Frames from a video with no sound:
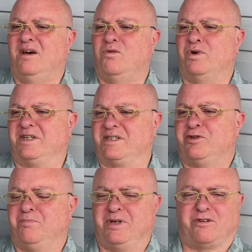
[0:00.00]
which
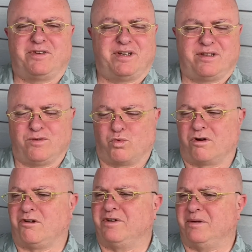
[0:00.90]
to build the
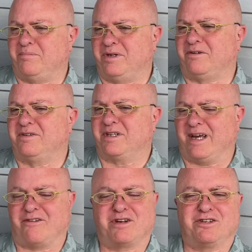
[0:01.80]
world and build the
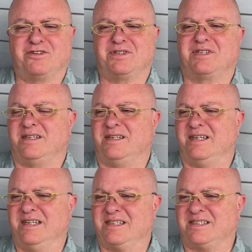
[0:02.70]
characters.
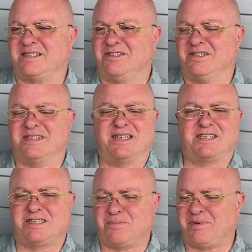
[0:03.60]
In a certain
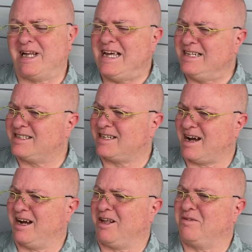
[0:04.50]
sense, it's a plain
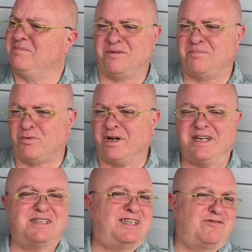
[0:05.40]
style, but what
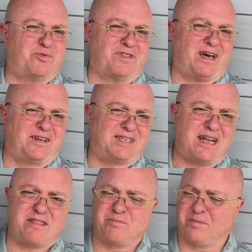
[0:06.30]
he achieves with that is
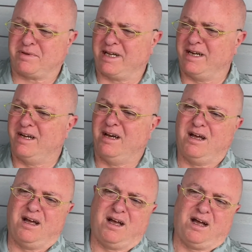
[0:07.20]
anything but plain.
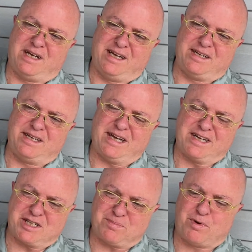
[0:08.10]
And
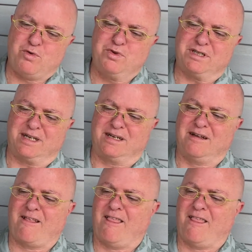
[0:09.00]
exposing